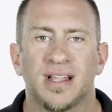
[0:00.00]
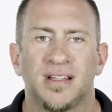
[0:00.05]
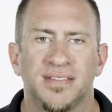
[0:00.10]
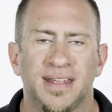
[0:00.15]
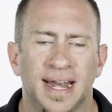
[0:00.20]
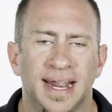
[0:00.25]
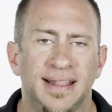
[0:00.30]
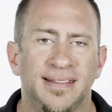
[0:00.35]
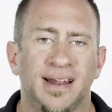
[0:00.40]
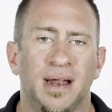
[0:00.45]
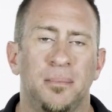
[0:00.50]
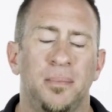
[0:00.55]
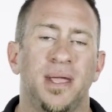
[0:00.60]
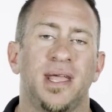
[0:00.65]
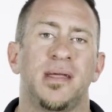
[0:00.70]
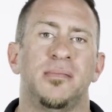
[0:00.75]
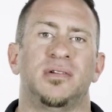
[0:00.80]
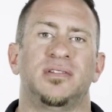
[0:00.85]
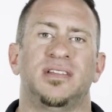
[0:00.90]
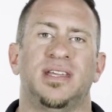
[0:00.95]
that I ended up
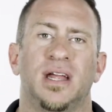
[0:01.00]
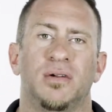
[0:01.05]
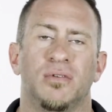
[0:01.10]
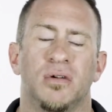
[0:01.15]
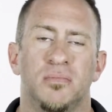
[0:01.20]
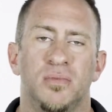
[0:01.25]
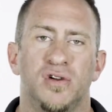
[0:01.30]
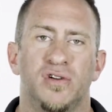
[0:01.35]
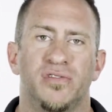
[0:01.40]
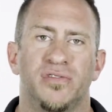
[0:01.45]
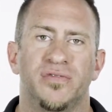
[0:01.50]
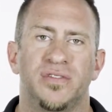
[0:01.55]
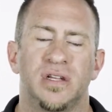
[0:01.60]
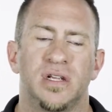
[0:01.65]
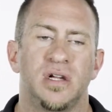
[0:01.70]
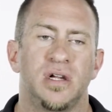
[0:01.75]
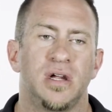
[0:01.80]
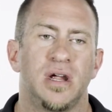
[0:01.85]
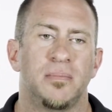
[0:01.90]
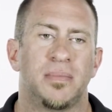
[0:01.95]
being able to get removed.
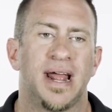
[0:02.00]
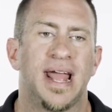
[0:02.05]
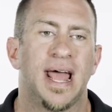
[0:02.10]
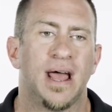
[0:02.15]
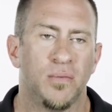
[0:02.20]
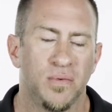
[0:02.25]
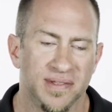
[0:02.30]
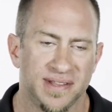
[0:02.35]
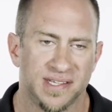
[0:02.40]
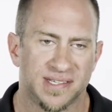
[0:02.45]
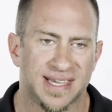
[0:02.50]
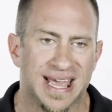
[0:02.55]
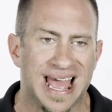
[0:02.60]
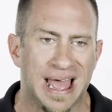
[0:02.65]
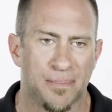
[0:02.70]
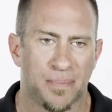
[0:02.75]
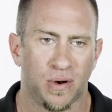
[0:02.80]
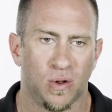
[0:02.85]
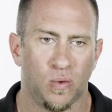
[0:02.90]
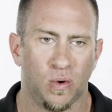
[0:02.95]
But I had one of these
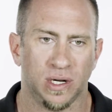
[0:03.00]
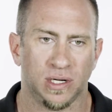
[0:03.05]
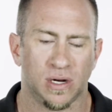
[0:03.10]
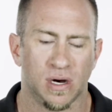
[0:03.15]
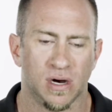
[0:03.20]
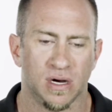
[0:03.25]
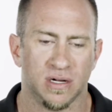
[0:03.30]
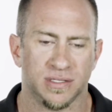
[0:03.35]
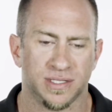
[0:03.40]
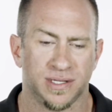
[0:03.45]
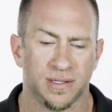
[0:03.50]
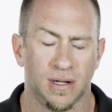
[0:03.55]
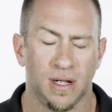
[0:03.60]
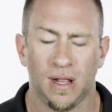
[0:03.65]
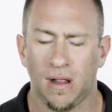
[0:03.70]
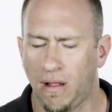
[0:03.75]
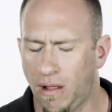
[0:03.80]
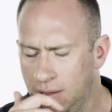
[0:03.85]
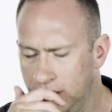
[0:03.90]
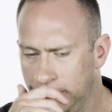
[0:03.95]
Capital One cards
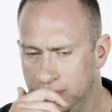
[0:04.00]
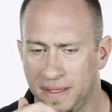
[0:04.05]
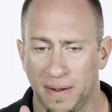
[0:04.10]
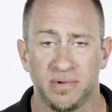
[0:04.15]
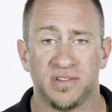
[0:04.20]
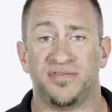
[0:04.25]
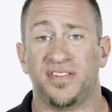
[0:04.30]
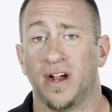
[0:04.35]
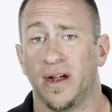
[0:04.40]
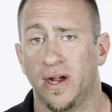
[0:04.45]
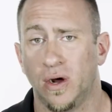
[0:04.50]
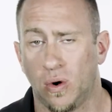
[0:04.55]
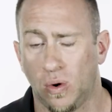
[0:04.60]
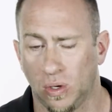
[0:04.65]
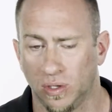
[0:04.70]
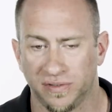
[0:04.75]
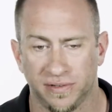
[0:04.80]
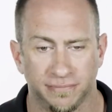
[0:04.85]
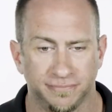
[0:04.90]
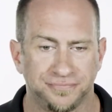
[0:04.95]
that was very
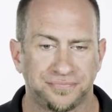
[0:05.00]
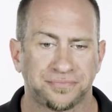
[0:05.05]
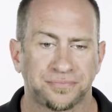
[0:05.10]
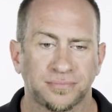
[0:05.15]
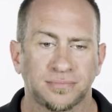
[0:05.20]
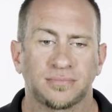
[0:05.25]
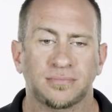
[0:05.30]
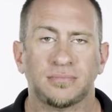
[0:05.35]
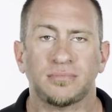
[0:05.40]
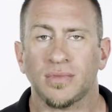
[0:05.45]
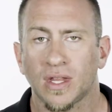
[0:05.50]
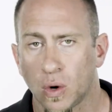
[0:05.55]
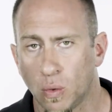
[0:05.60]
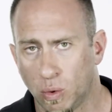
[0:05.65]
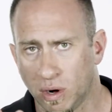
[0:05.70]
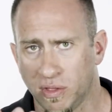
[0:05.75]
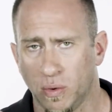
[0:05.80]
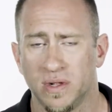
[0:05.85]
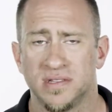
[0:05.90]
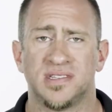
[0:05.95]
old.
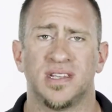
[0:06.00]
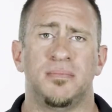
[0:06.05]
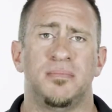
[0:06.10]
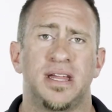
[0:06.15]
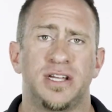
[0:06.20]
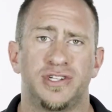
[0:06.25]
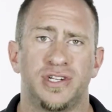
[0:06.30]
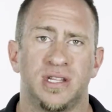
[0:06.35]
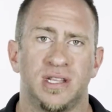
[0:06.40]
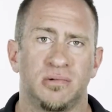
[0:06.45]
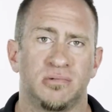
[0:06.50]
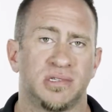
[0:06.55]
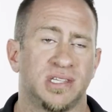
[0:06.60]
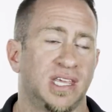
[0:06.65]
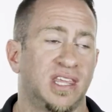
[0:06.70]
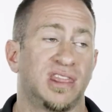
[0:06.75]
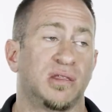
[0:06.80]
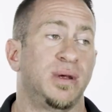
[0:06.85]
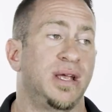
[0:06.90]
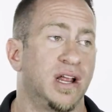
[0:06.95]
One of the ones I mentioned that was
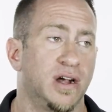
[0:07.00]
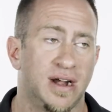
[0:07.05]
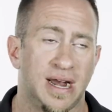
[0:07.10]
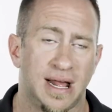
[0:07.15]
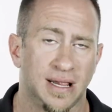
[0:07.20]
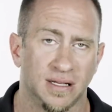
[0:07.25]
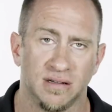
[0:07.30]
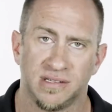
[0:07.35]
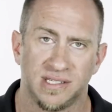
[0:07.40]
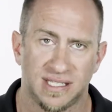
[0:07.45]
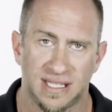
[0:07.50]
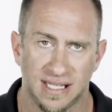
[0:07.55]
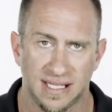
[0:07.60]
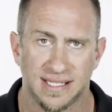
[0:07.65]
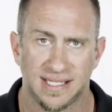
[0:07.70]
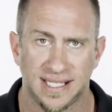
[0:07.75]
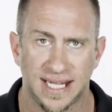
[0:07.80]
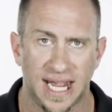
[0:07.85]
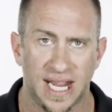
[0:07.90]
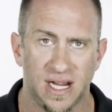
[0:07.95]
like $300 to
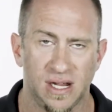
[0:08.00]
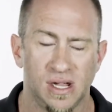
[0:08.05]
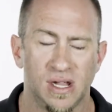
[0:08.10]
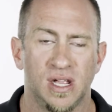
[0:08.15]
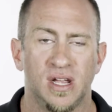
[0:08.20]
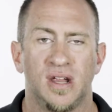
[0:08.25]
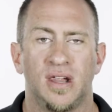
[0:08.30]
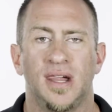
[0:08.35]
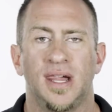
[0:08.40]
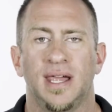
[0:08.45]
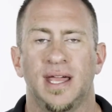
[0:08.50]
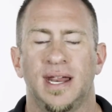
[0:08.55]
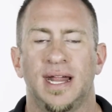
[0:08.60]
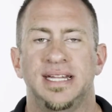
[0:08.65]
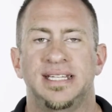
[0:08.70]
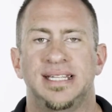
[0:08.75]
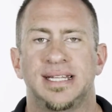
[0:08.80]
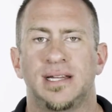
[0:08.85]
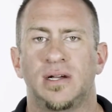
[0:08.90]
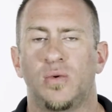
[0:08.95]
this day. And
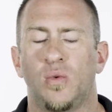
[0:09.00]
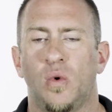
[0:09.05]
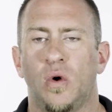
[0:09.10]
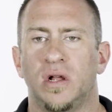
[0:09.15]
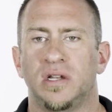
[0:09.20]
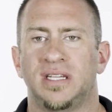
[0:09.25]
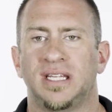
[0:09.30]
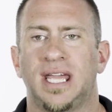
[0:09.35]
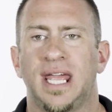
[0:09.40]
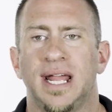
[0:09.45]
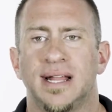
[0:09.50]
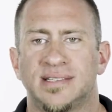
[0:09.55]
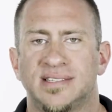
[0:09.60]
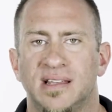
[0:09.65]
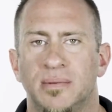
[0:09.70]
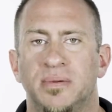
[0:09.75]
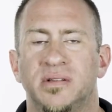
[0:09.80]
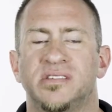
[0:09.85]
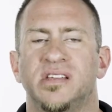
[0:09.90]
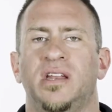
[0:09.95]
I didn't want to
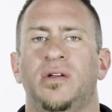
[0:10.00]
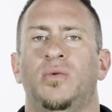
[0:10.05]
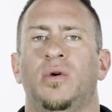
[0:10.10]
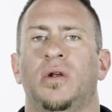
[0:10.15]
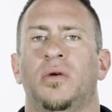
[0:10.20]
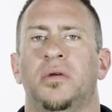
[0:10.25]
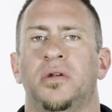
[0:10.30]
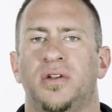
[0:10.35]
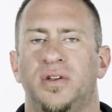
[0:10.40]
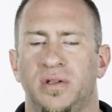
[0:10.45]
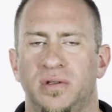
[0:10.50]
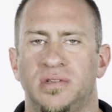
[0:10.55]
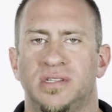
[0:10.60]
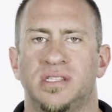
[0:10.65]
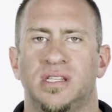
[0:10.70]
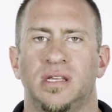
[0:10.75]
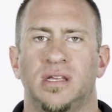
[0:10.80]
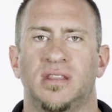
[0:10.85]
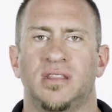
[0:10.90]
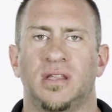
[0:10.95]
cancel it because I didn't want to
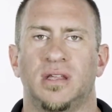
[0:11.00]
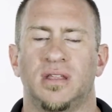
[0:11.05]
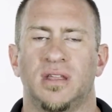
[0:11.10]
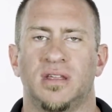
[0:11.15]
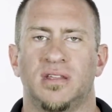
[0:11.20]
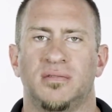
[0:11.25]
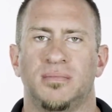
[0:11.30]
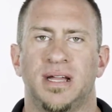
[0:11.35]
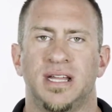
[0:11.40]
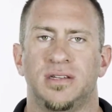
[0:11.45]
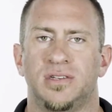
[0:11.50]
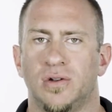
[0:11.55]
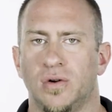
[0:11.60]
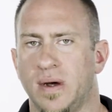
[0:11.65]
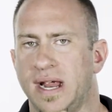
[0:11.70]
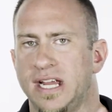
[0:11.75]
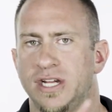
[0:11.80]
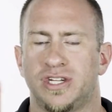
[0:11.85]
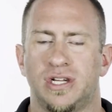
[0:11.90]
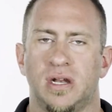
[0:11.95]
reduce my
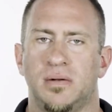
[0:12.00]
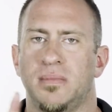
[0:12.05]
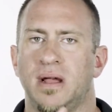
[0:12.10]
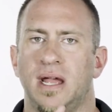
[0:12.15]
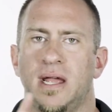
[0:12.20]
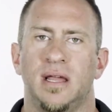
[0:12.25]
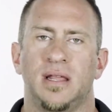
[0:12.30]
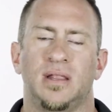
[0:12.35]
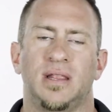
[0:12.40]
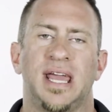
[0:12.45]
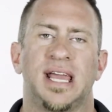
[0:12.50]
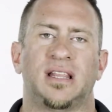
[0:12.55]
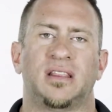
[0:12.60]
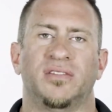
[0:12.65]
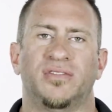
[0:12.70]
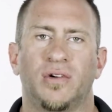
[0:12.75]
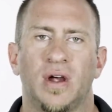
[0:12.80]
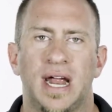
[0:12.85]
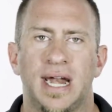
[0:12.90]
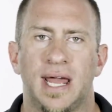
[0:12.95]
duration, my length
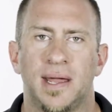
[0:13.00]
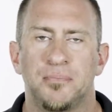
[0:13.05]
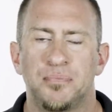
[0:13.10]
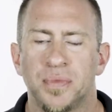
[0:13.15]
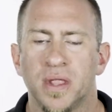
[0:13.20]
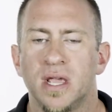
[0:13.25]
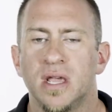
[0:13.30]
of credit.